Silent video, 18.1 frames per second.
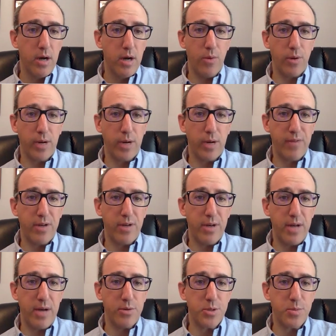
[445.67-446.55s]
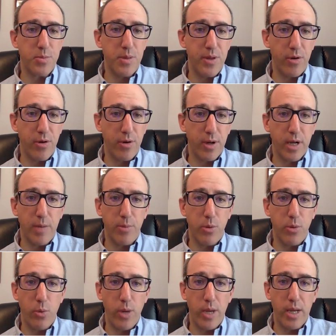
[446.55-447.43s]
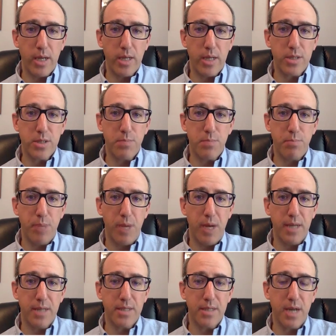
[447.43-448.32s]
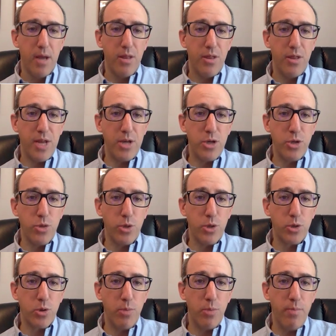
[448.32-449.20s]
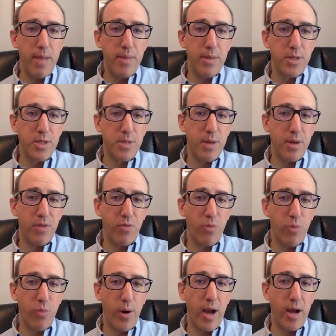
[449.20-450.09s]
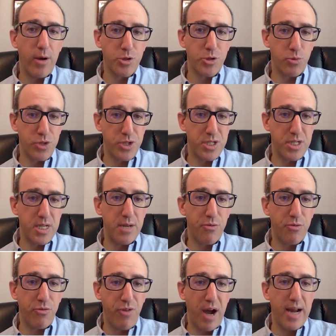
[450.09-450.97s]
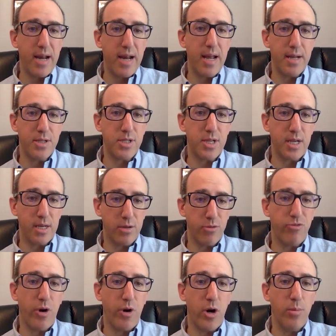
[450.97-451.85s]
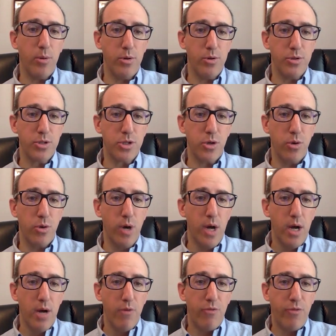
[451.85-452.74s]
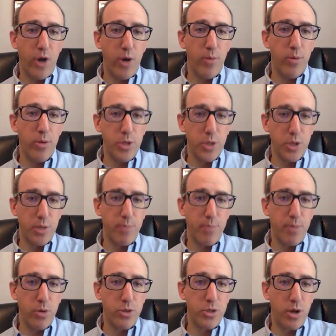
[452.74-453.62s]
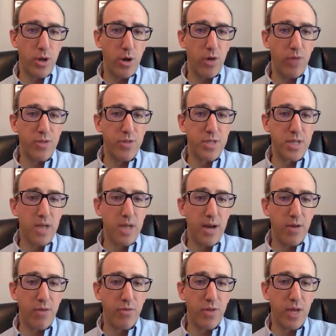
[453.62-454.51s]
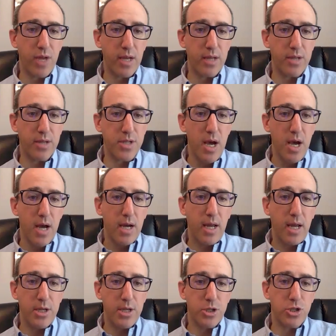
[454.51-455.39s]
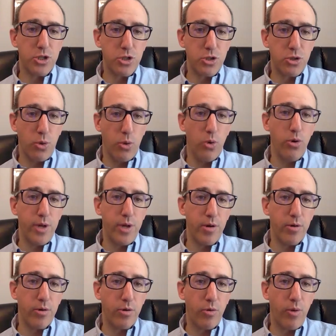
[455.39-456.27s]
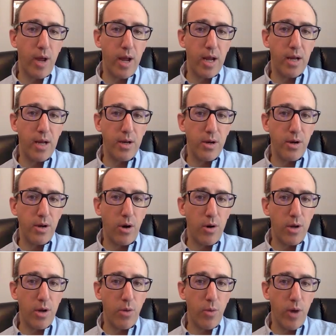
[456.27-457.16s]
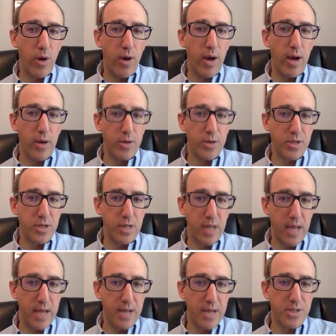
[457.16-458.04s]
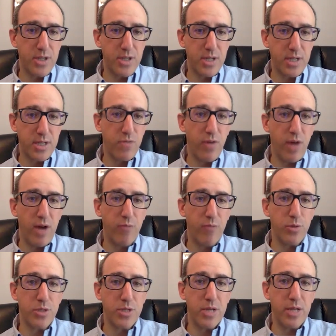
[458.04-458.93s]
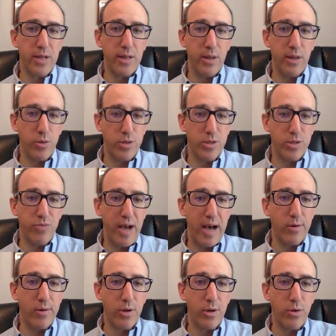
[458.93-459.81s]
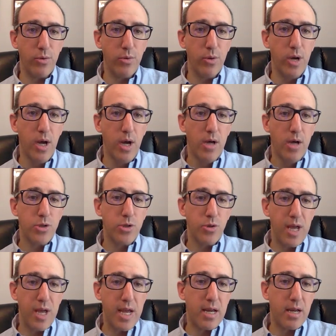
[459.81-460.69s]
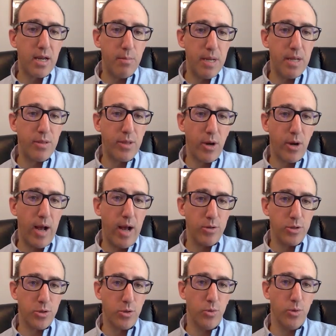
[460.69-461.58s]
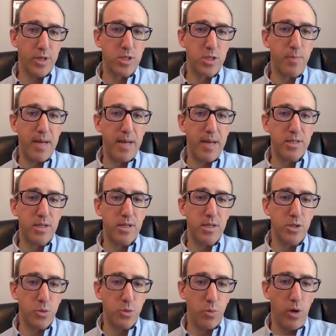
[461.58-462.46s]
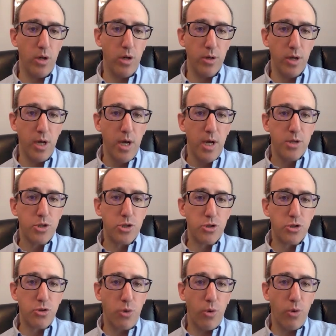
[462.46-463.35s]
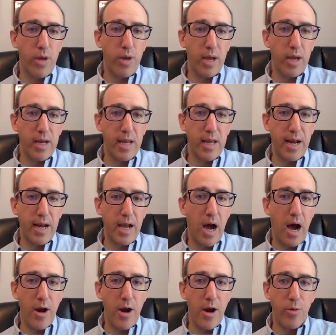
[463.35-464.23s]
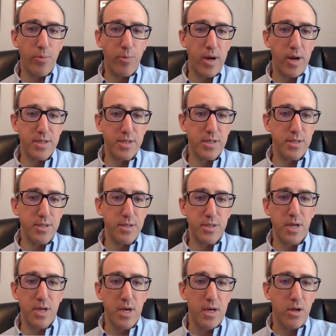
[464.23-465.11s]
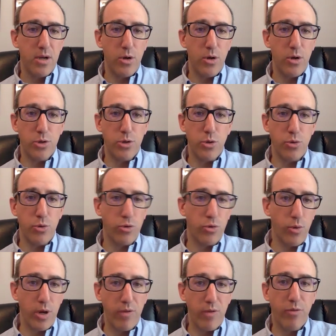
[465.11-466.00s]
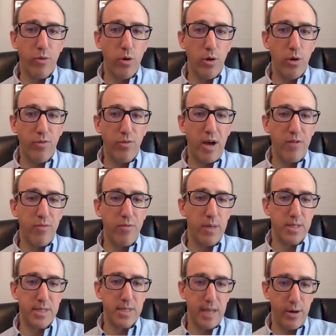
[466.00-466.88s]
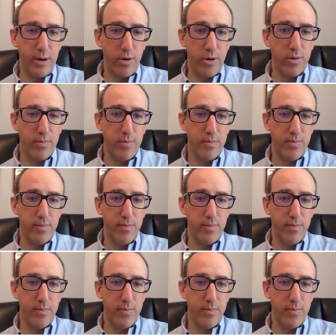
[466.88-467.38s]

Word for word: We're going to have an announcement there in a couple of weeks, but they do a tremendous amount of warehouse receipt financing to farmers. So farmers on the post-harvest side of things can store their grain in an Aria warehouse and get 65% loan to value. So they can meet their household expenses while storing and getting higher prices, you know, 2, 3, 4, or 5 months later.